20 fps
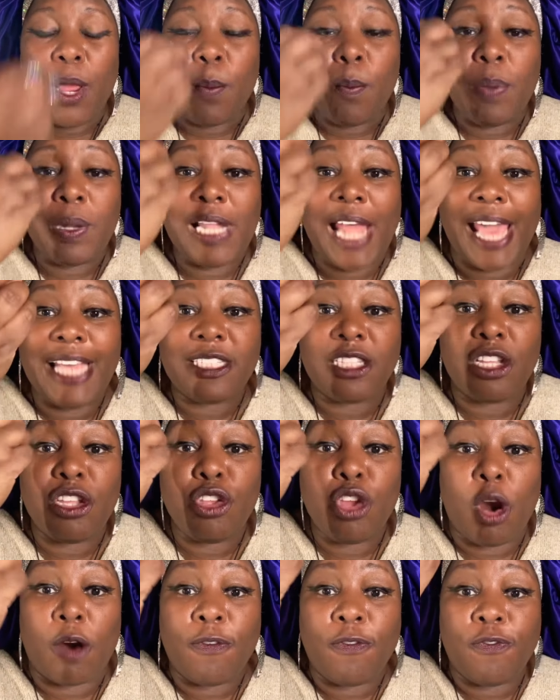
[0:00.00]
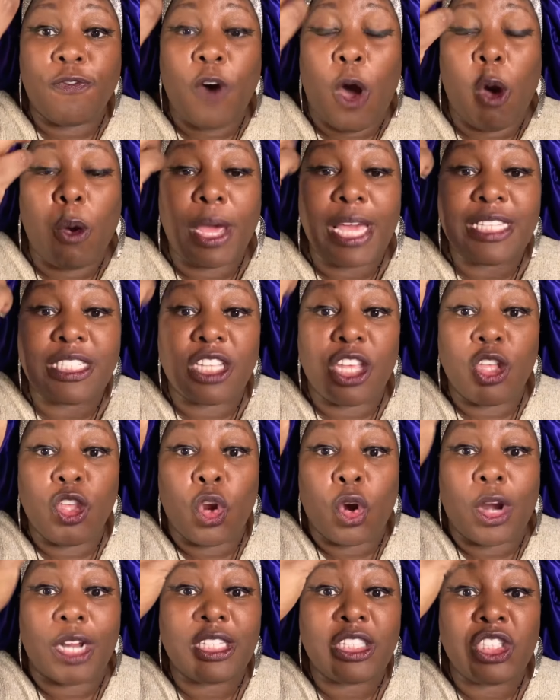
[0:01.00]
placing your focus and
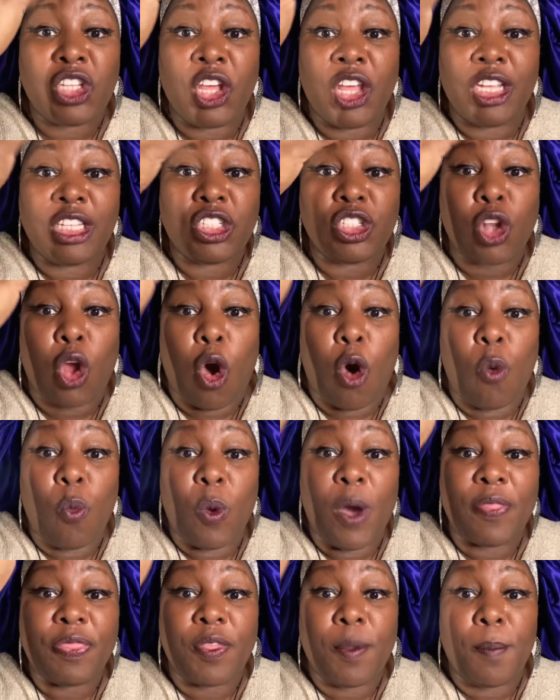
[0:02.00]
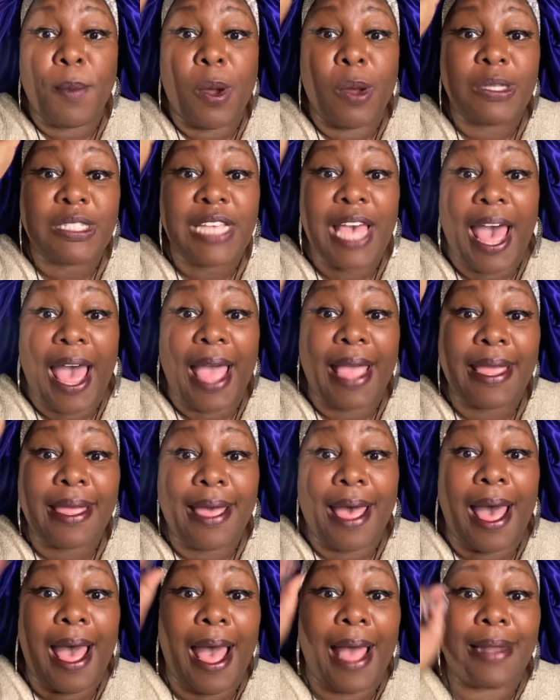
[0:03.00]
your attention on what the Most High
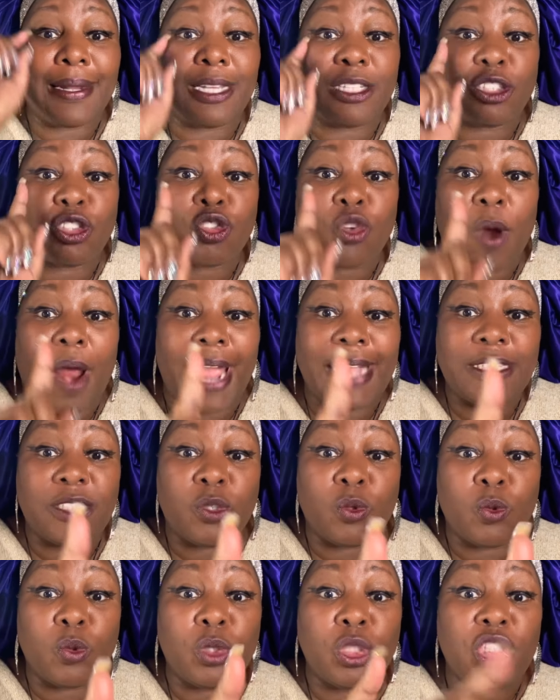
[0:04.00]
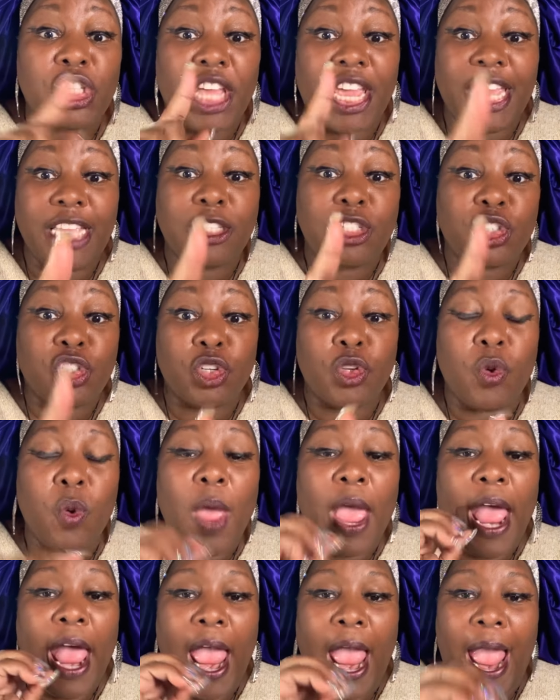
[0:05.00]
God is trying to teach you
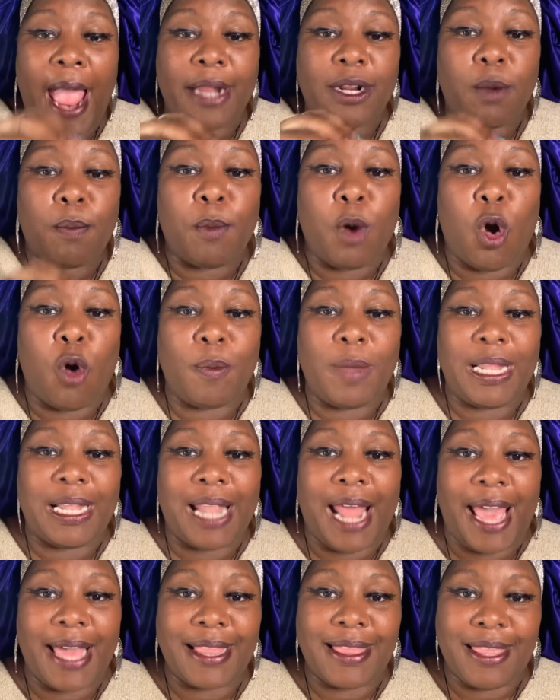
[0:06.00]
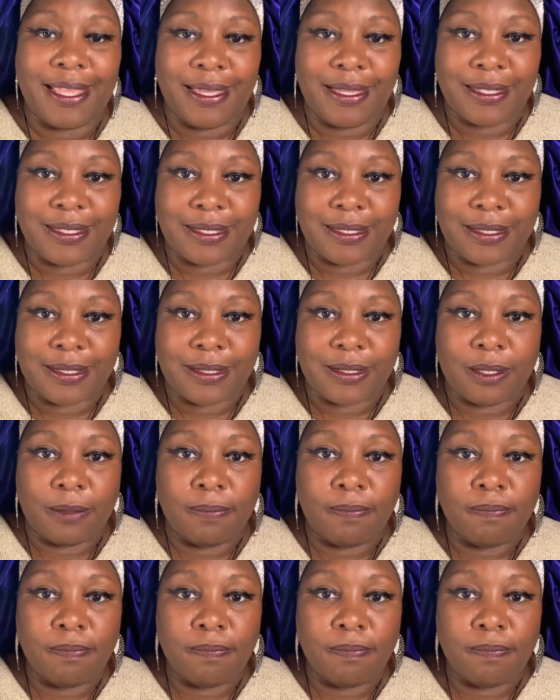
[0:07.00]
at a moment like this.